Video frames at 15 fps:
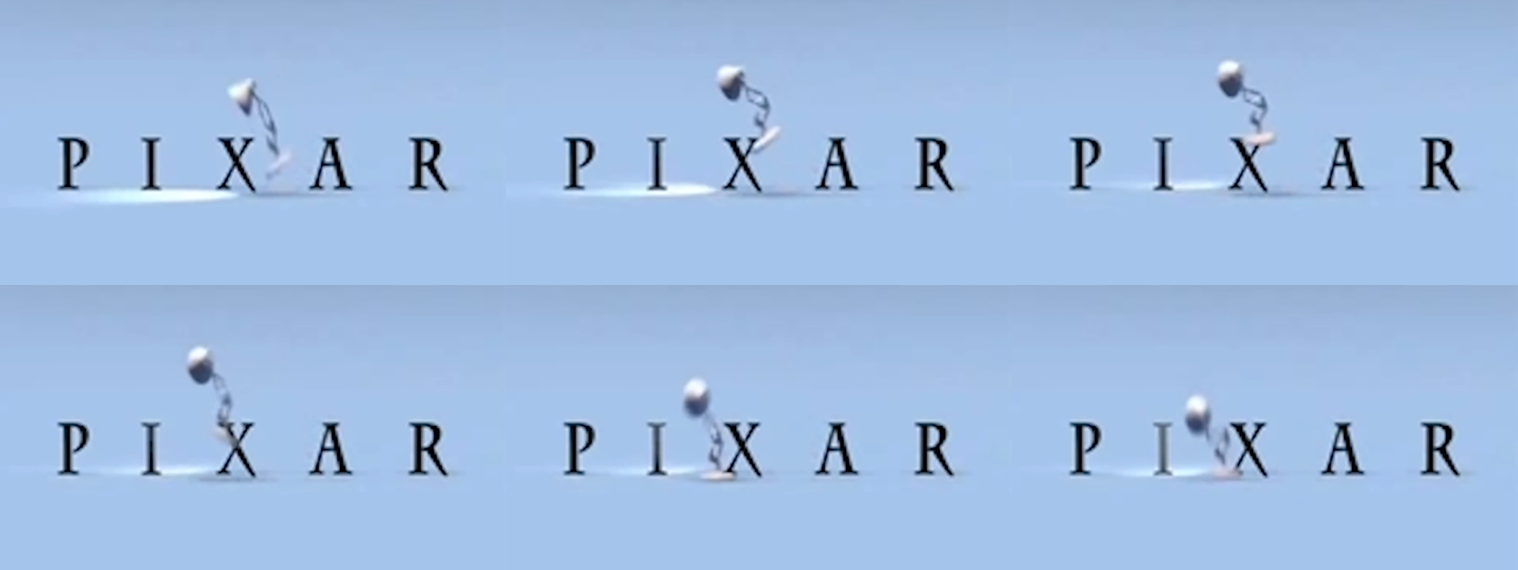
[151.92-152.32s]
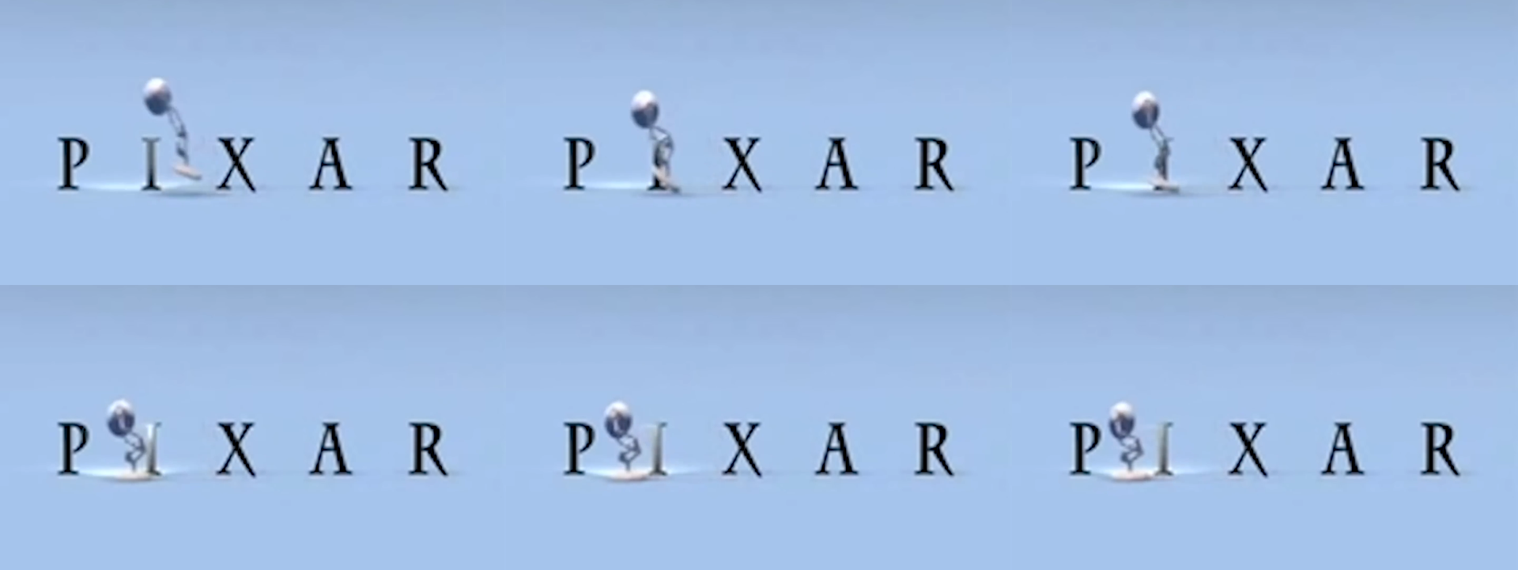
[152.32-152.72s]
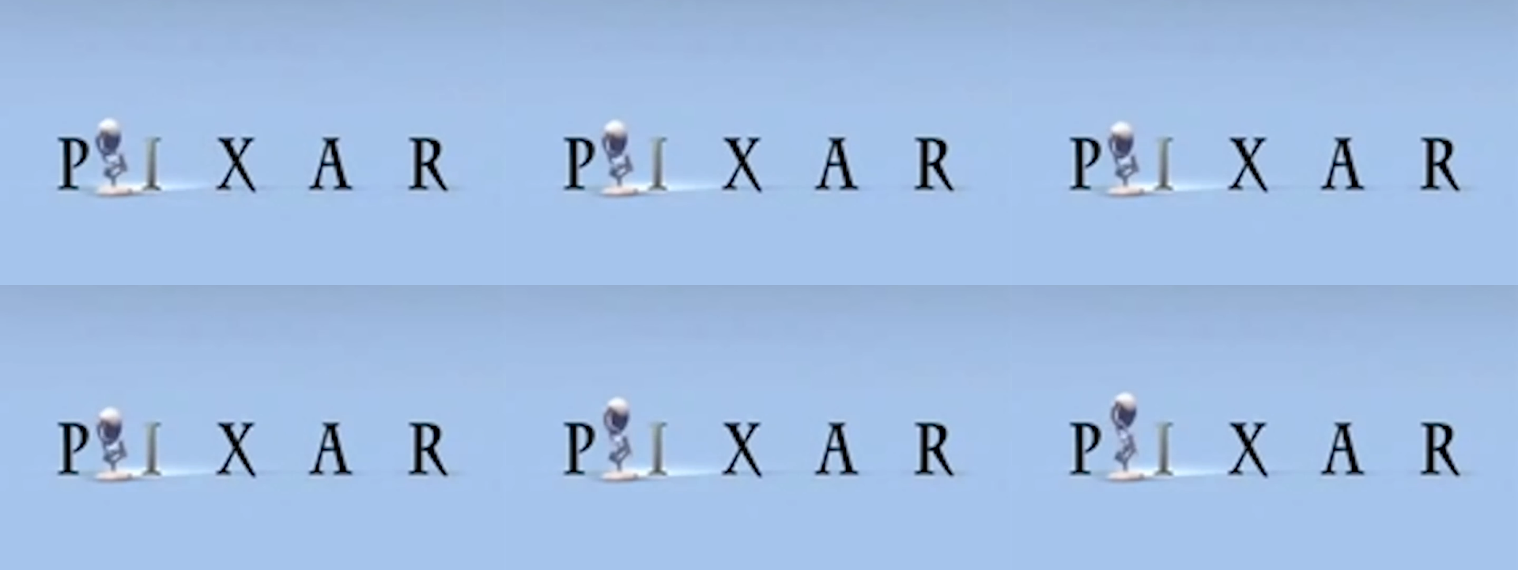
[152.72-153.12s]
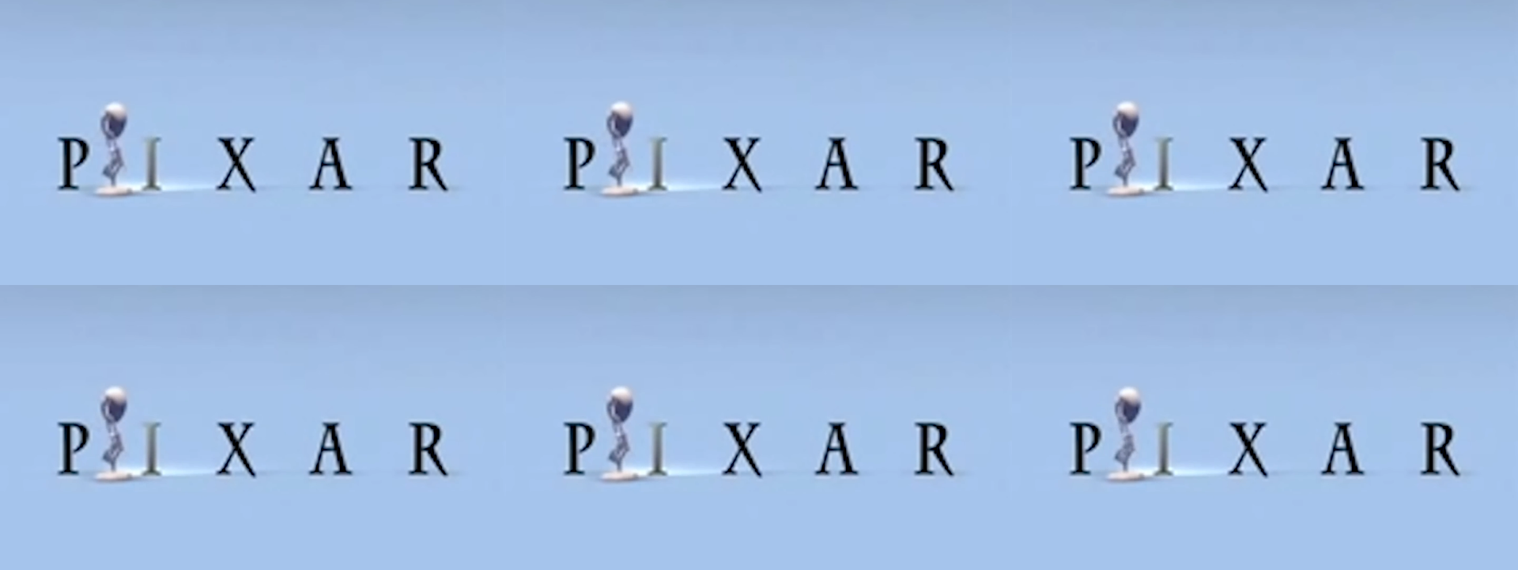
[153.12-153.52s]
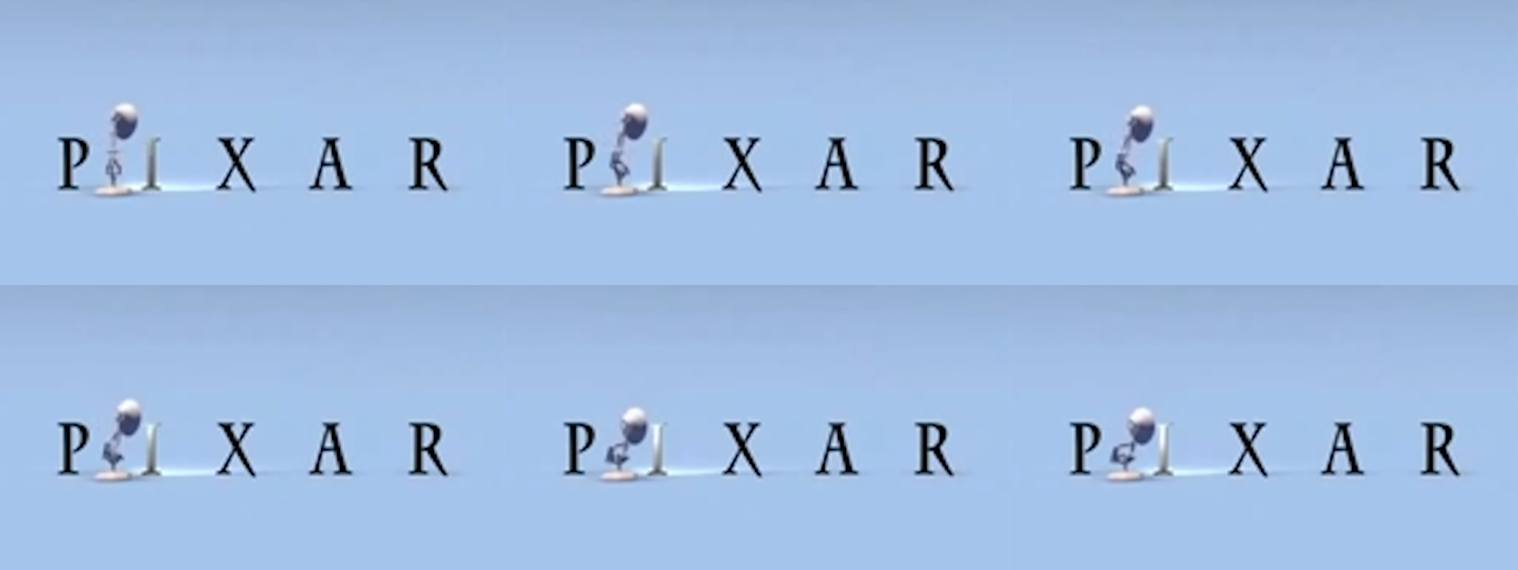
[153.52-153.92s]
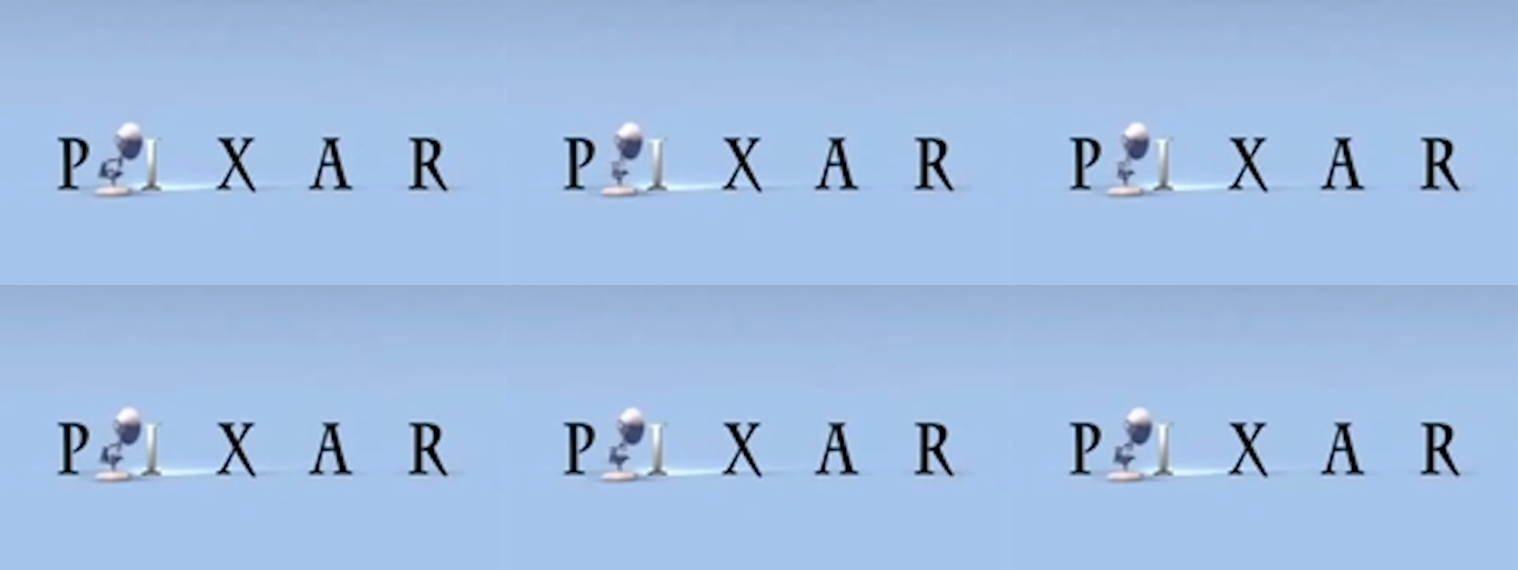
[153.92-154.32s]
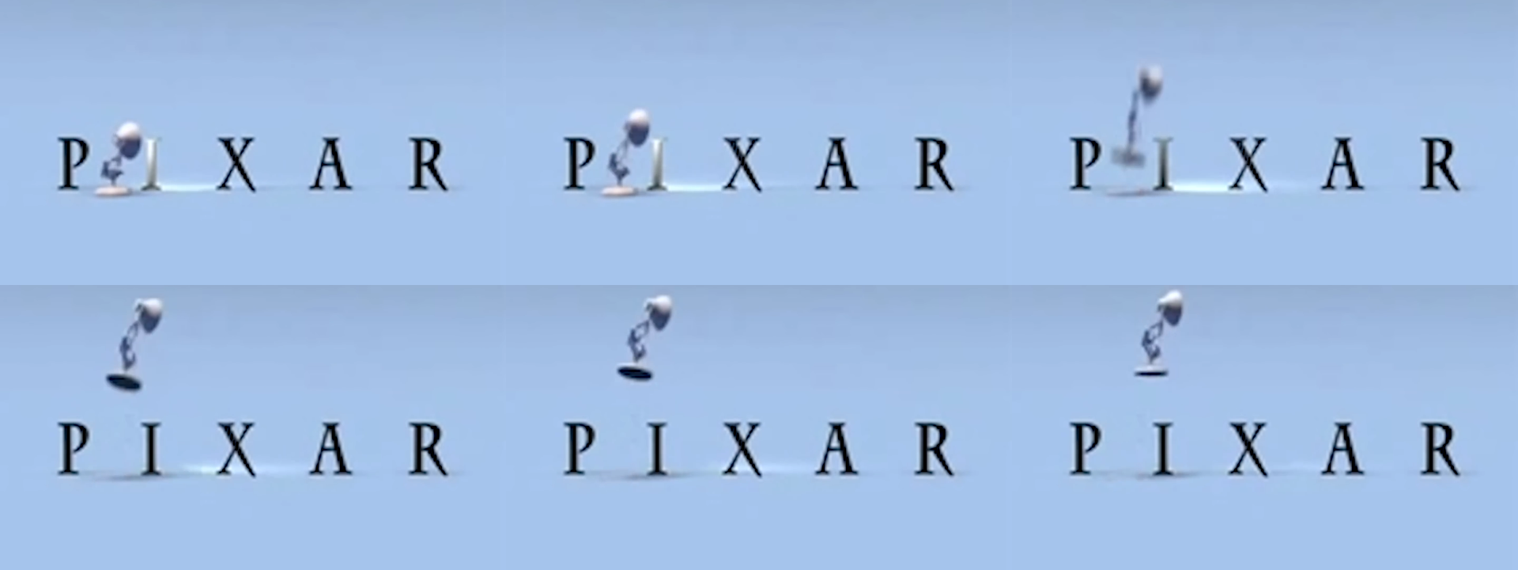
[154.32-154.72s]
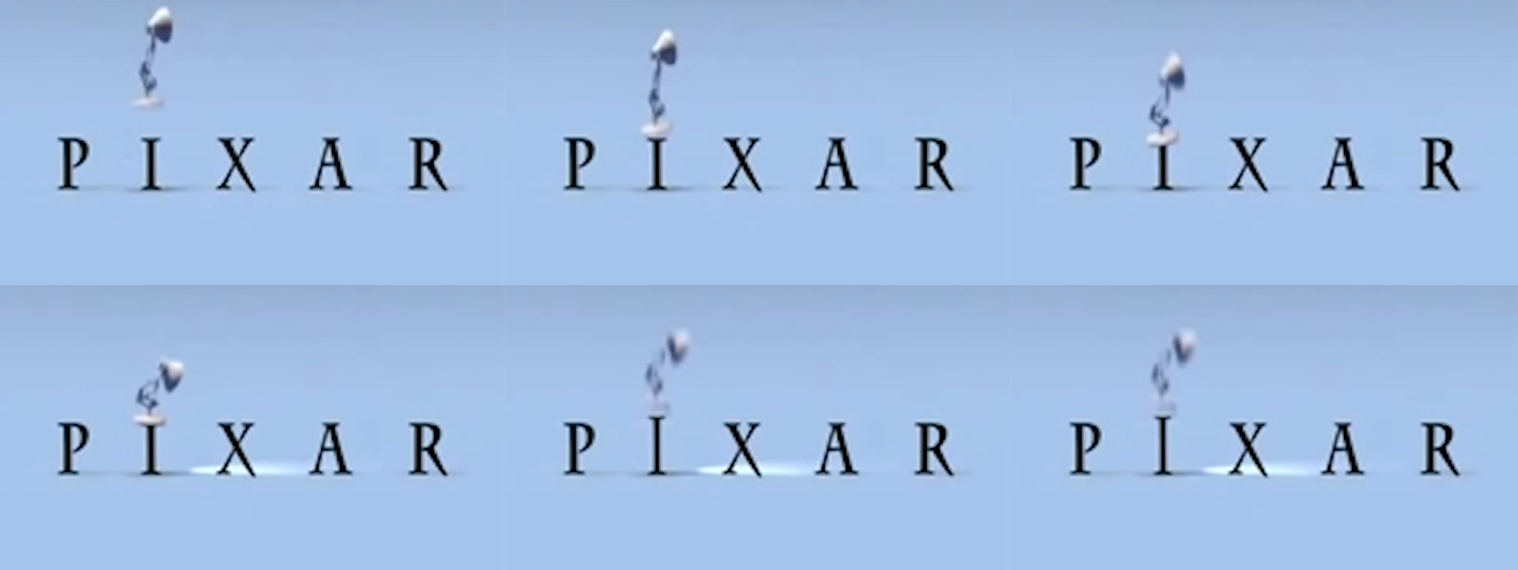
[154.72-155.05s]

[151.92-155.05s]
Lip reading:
No face is visible, so there are no lips to read.